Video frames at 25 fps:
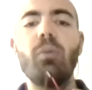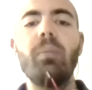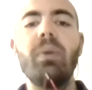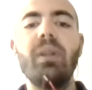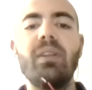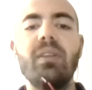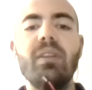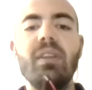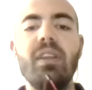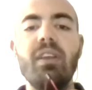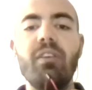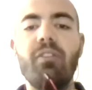
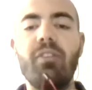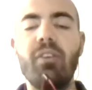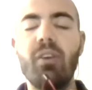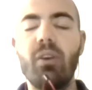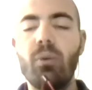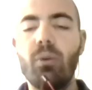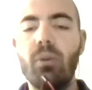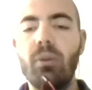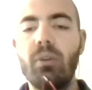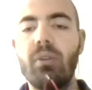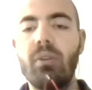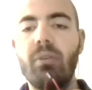bit
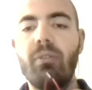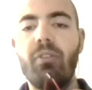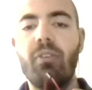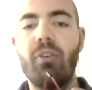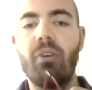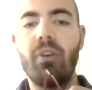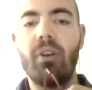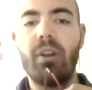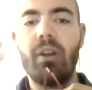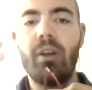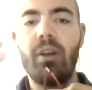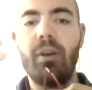difficult
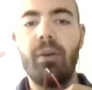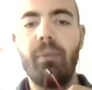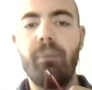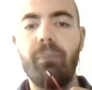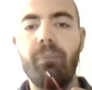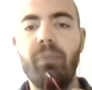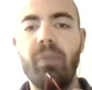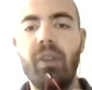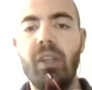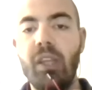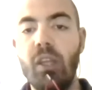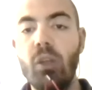for
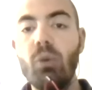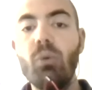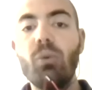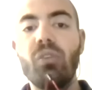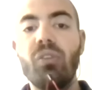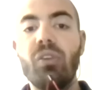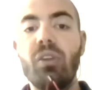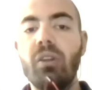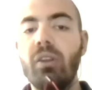new